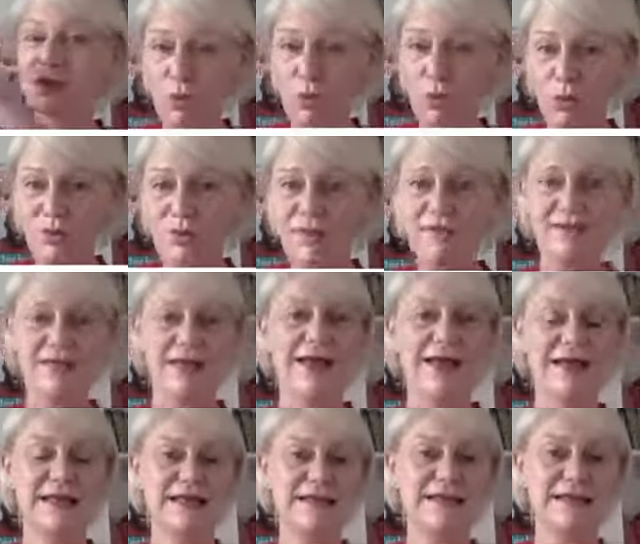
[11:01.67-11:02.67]
talk to
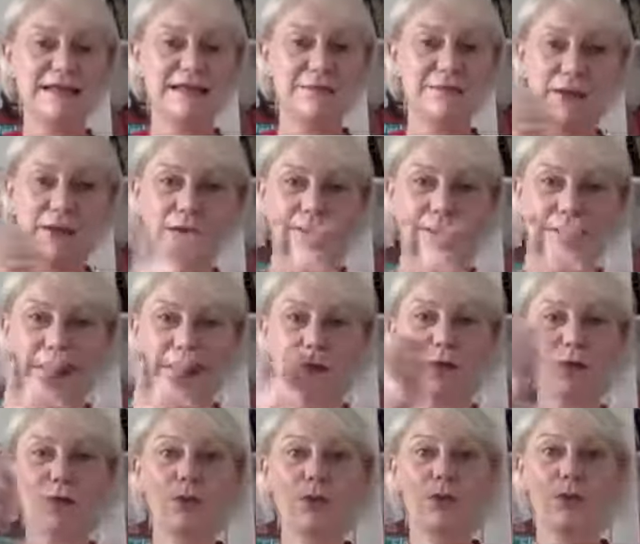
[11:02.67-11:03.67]
that inner demon
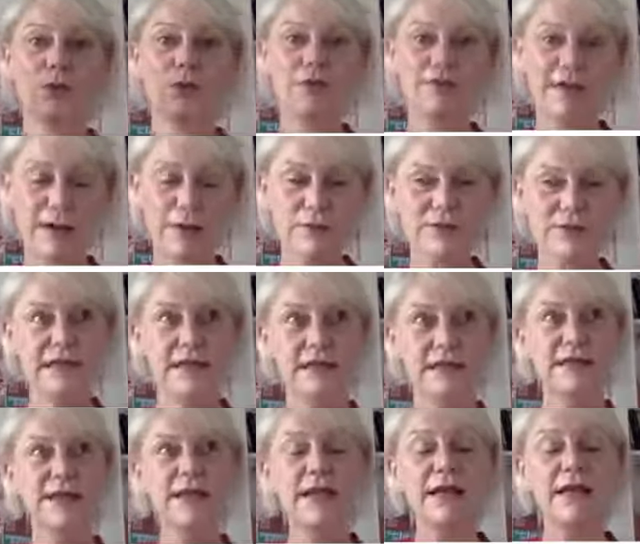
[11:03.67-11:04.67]
about
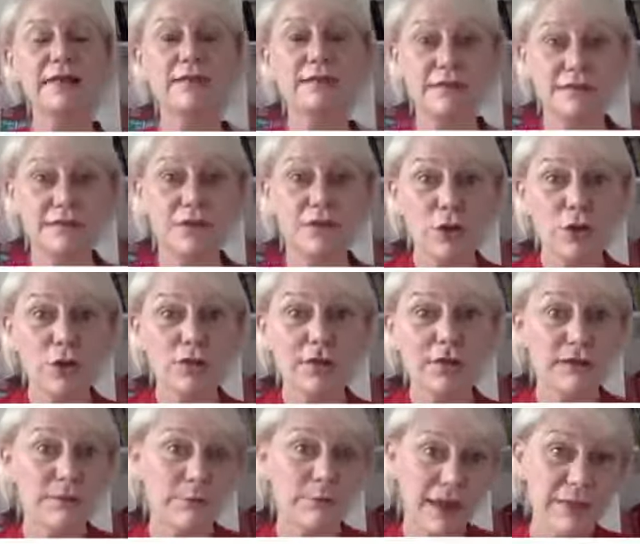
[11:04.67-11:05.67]
doubting, and you know,
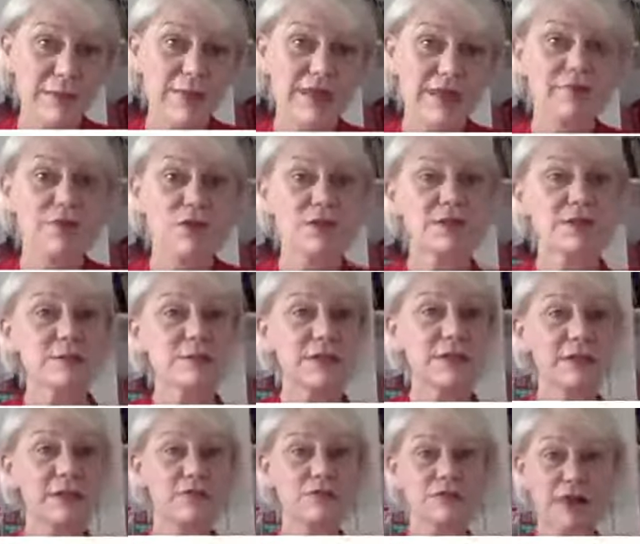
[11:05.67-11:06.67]
maybe they've got
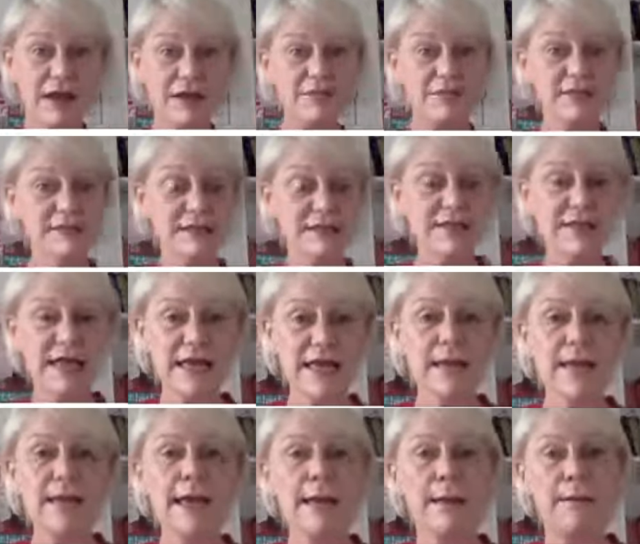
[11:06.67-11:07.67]
something relevant to
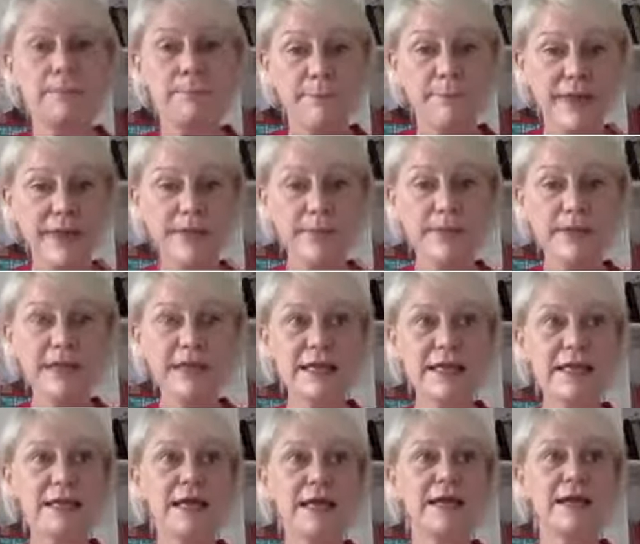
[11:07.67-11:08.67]
say.
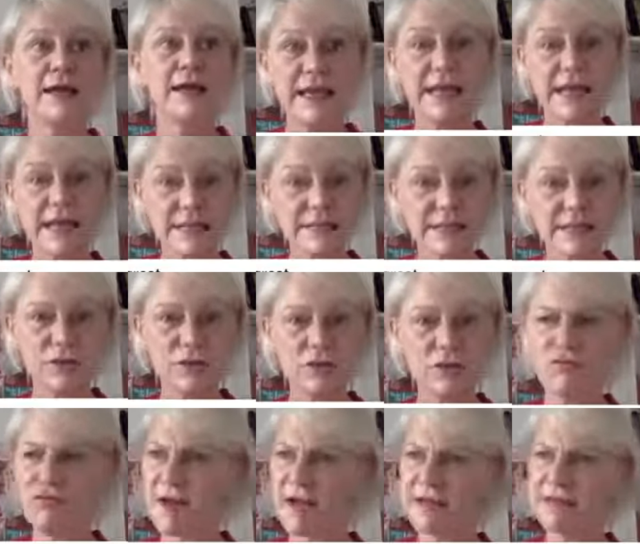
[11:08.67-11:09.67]
Maybe it isn't
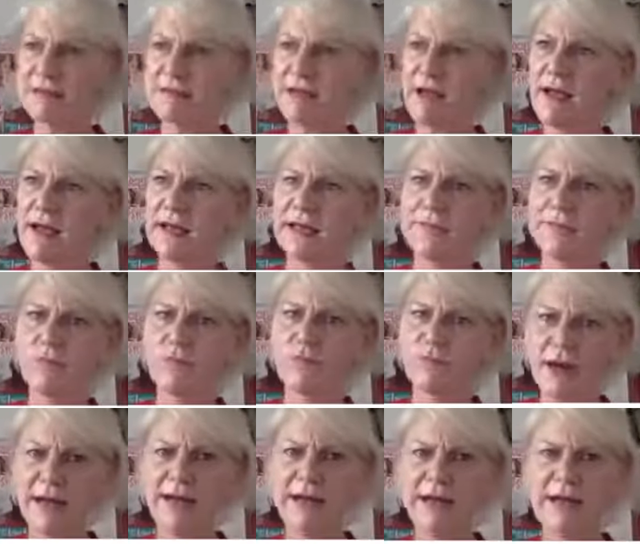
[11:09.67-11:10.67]
the right time
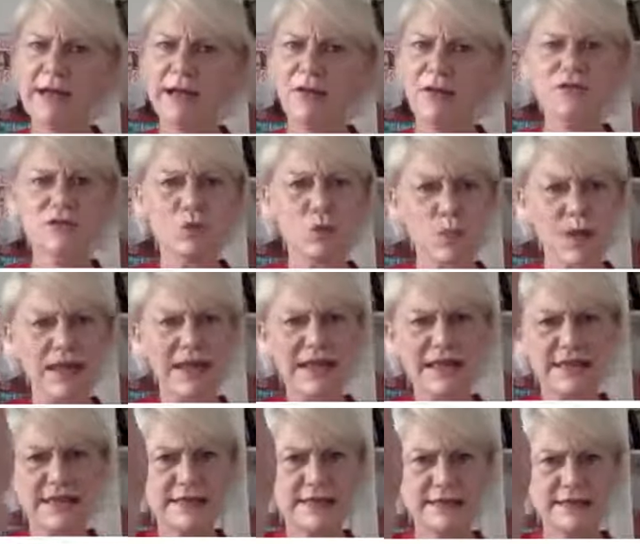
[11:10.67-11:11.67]
right now, so
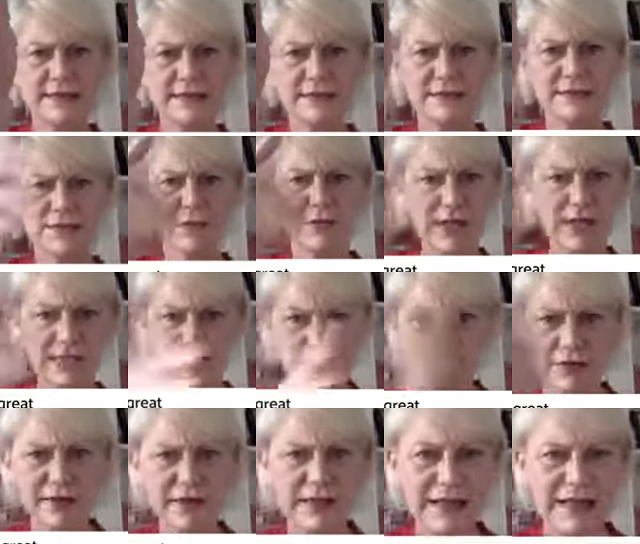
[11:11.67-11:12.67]
when is, so let's
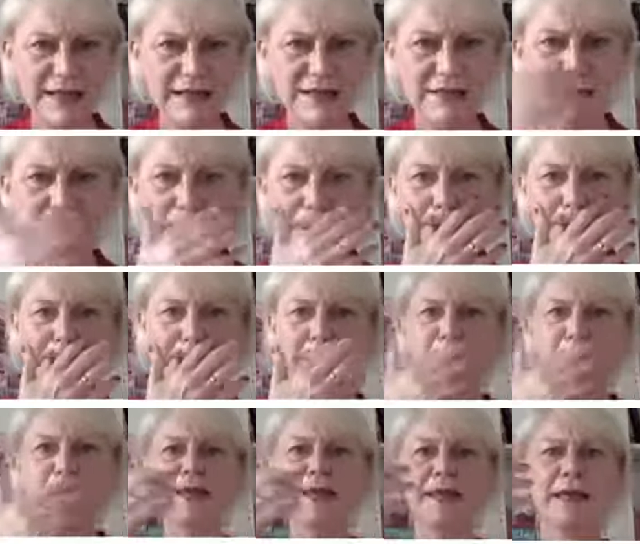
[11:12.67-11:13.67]
put it in. You know,
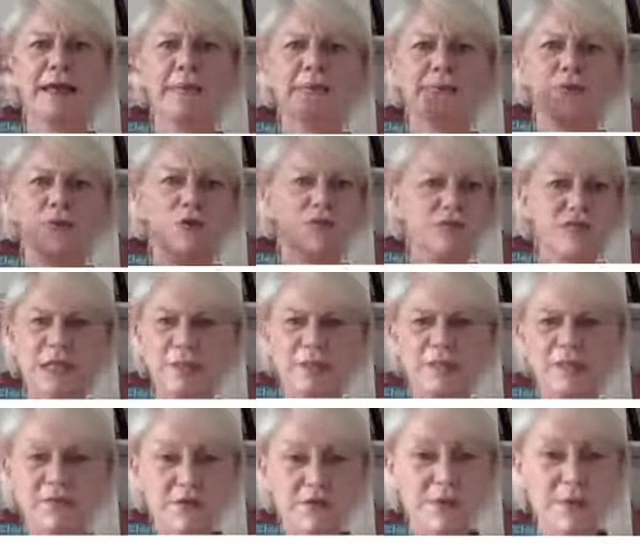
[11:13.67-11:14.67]
maybe your
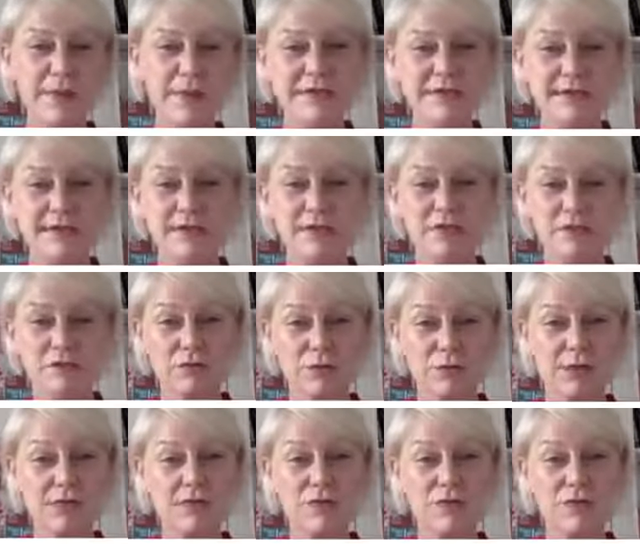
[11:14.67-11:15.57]
summer's very busy, so